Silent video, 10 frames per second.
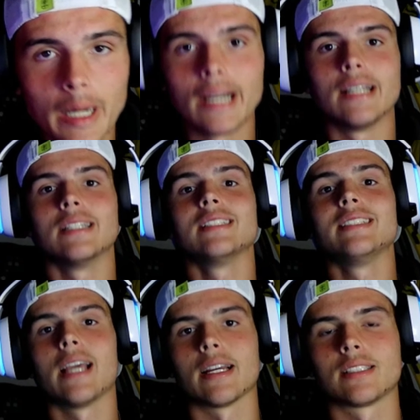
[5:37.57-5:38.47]
But
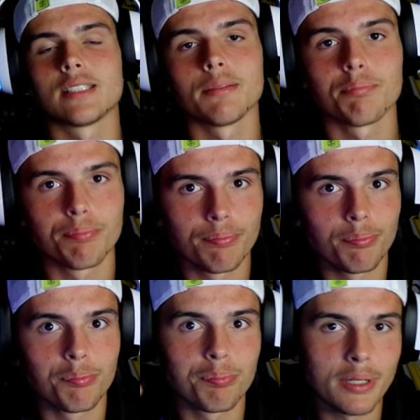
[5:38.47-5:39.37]
yes,
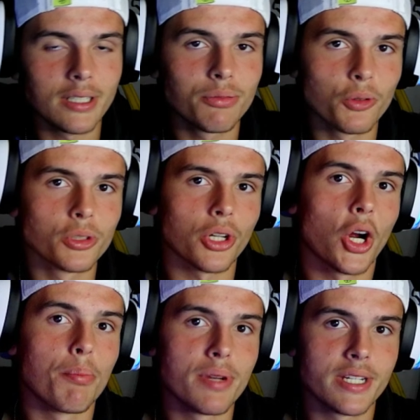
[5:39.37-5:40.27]
beast
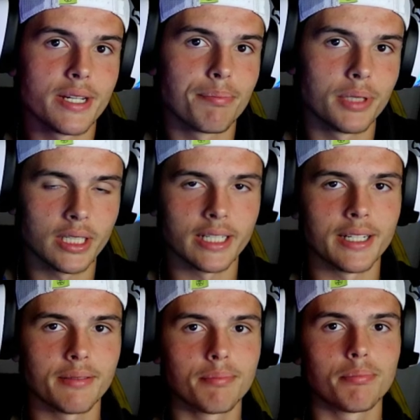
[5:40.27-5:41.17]
fruits are
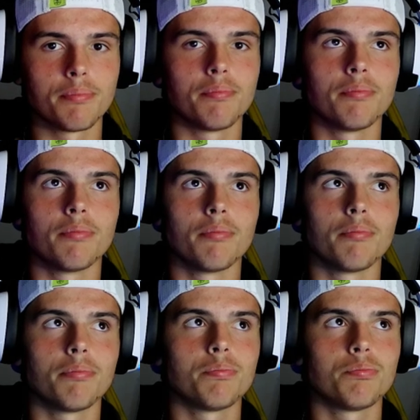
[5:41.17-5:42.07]
manipulating
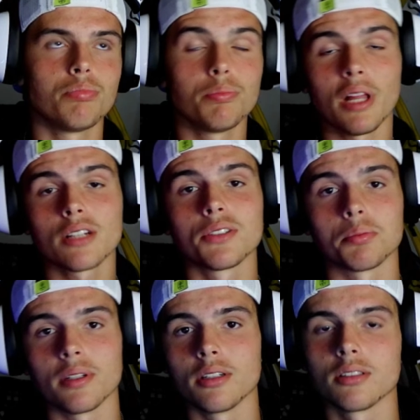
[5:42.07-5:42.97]
Blox
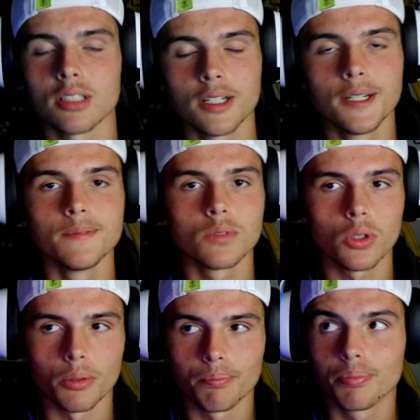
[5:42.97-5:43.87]
Fruit players,
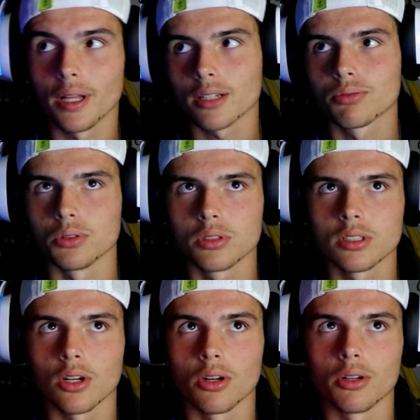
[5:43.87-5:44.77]
or Blox
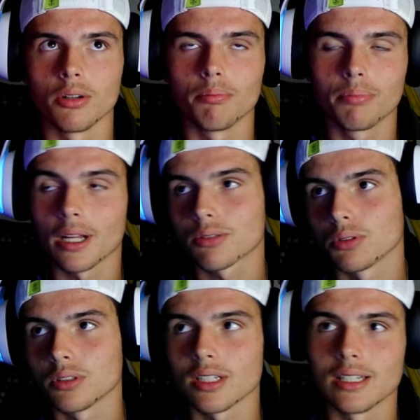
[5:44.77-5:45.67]
Fruits are
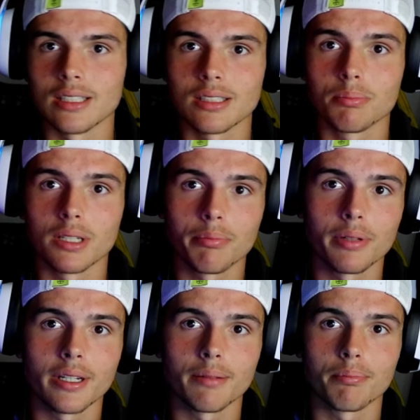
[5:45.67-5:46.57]
Blox Fruits is
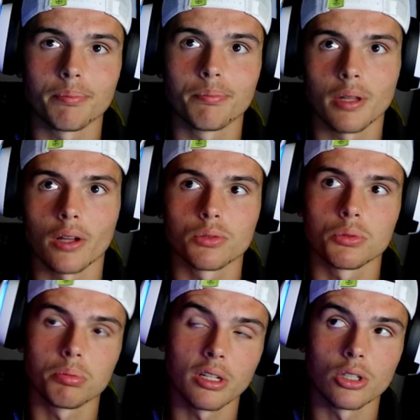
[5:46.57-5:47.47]
manipulating Blox
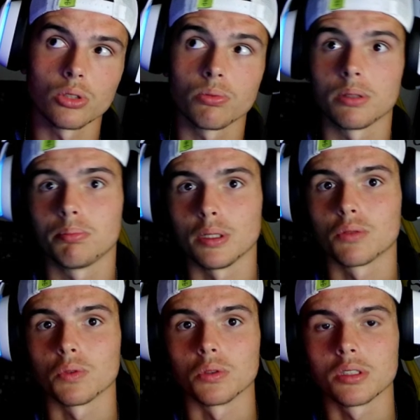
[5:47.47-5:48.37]
Fruits players with
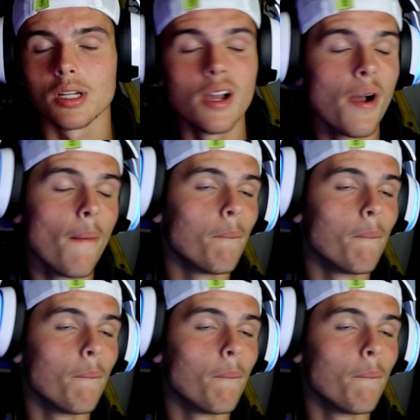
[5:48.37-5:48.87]
beast fruits.